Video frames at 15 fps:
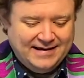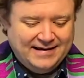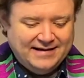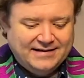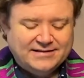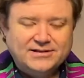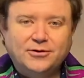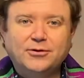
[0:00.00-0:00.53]

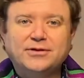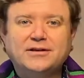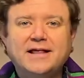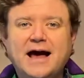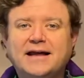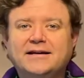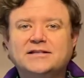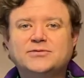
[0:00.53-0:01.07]
So with
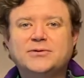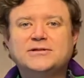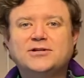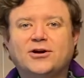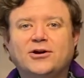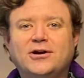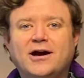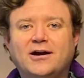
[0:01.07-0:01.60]
gladness, we
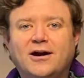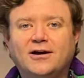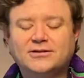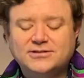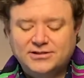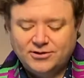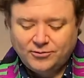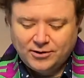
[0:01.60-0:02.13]
turn our
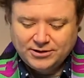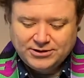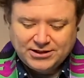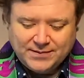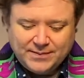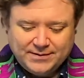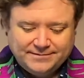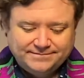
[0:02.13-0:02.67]
hearts to
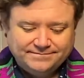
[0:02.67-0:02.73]
worship.